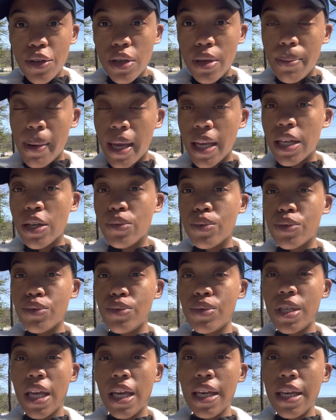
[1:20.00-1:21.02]
to make it a
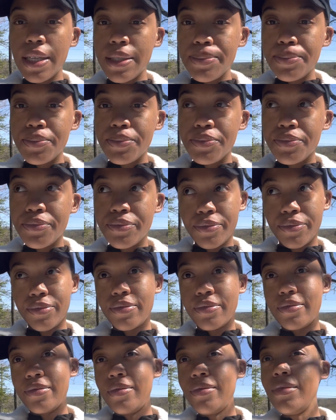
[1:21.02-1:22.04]
routine,
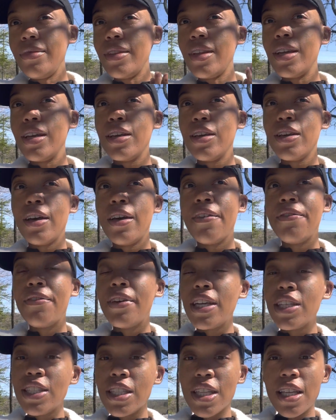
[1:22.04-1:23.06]

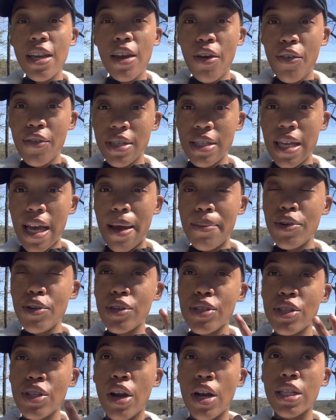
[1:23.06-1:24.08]
eventually over time you'll
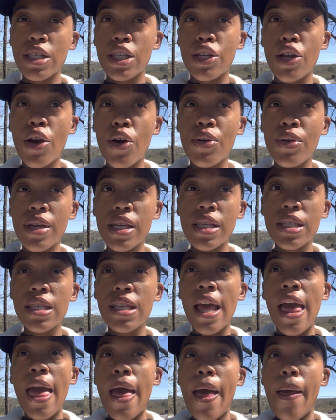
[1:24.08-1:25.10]
start to notice
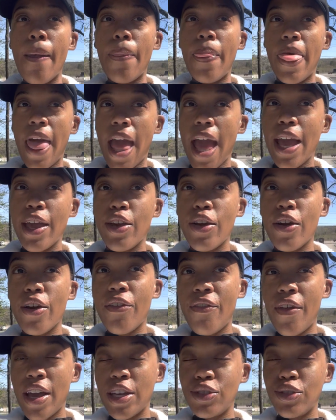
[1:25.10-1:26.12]
that your
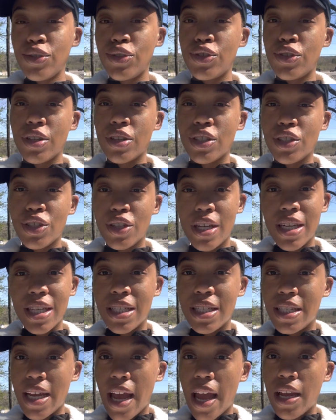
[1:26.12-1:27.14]
facial structure is
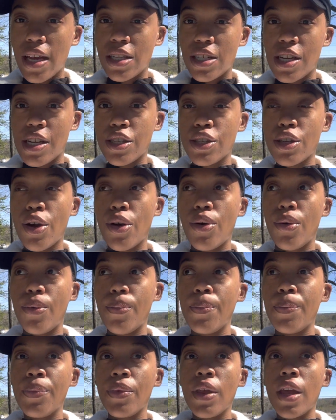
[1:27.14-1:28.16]
changing. So
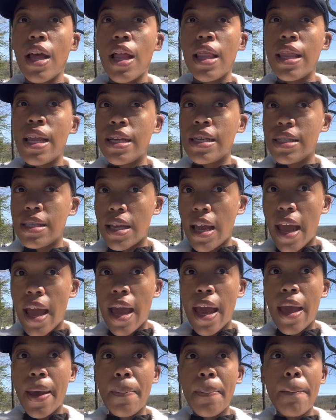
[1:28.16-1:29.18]
let's
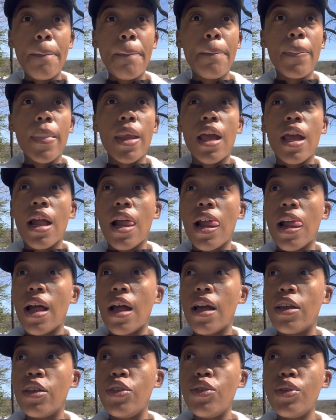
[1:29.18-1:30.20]
say
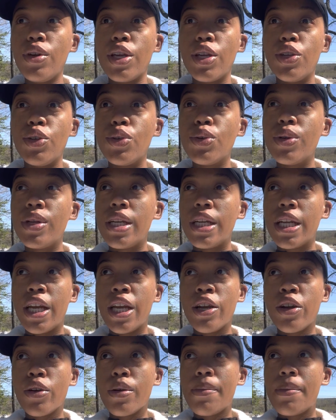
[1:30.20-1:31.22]
you can do it in
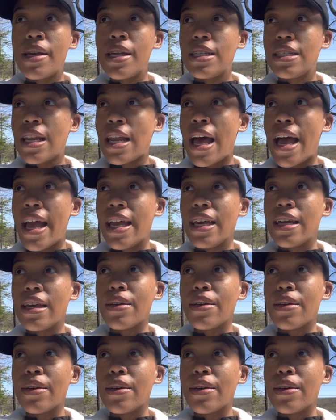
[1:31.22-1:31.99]
increments, like